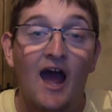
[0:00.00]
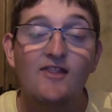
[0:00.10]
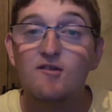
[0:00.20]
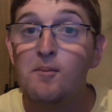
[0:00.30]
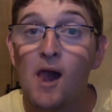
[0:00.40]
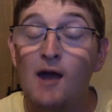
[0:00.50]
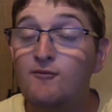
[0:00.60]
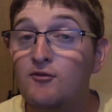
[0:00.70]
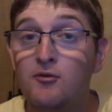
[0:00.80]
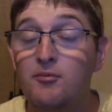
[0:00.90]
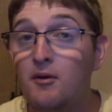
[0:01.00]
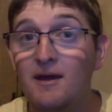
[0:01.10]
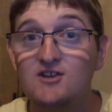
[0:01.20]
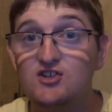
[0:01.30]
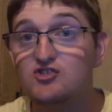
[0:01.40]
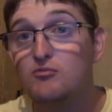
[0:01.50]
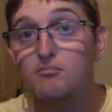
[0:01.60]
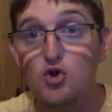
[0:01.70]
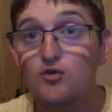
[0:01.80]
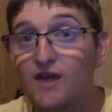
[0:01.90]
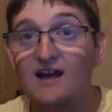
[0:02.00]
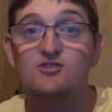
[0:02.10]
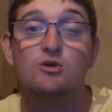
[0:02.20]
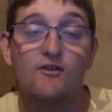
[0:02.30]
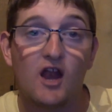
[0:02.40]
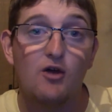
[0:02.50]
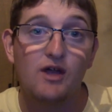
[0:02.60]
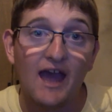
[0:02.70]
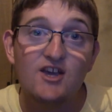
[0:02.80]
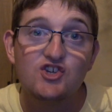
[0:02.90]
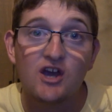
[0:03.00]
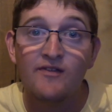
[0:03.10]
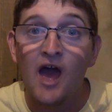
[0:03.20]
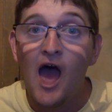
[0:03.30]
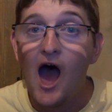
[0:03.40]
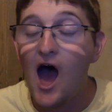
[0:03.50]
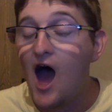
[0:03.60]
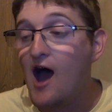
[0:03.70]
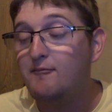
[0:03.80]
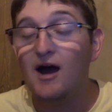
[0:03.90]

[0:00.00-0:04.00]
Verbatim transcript: they've applied for, for permission to move that to another location um,